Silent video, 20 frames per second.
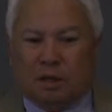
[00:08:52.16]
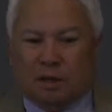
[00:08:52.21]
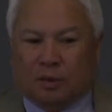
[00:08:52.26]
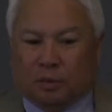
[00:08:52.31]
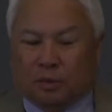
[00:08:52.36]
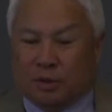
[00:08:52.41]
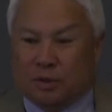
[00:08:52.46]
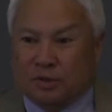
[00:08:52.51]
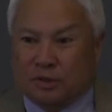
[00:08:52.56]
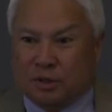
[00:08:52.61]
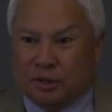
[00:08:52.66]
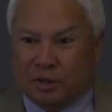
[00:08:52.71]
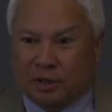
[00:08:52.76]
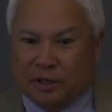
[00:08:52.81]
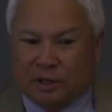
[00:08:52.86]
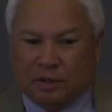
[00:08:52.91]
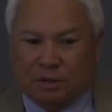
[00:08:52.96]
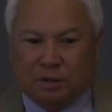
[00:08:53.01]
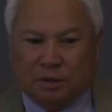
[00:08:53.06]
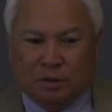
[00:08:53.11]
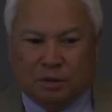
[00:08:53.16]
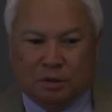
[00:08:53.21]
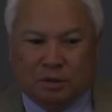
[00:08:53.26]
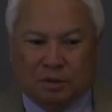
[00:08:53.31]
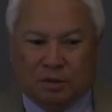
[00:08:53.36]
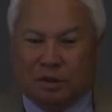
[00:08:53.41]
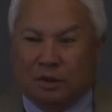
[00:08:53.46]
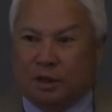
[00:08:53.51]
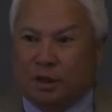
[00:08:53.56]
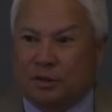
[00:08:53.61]
And what does all that do?
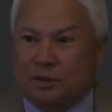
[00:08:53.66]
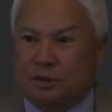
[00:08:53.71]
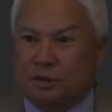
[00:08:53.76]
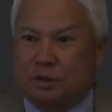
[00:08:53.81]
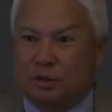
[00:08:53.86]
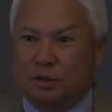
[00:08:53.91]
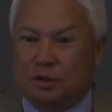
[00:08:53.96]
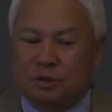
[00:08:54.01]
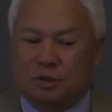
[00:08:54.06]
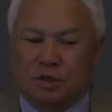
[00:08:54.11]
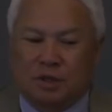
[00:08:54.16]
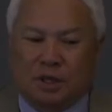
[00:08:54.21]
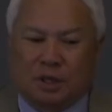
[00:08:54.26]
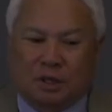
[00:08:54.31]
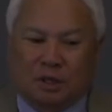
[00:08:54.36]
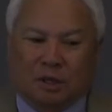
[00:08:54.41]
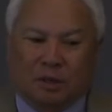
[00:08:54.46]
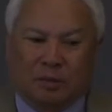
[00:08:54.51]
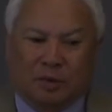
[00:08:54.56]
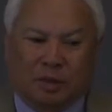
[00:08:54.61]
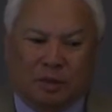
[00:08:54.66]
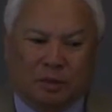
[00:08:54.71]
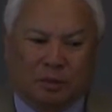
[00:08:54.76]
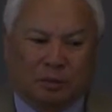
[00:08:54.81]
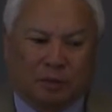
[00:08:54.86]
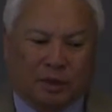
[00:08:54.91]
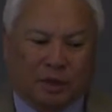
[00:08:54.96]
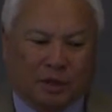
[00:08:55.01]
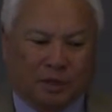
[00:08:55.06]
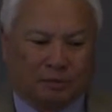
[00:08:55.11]
It has a huge economic
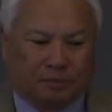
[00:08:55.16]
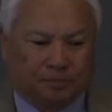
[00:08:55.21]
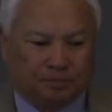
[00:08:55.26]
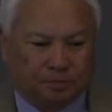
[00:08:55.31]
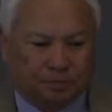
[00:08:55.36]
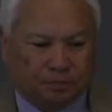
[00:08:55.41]
impact.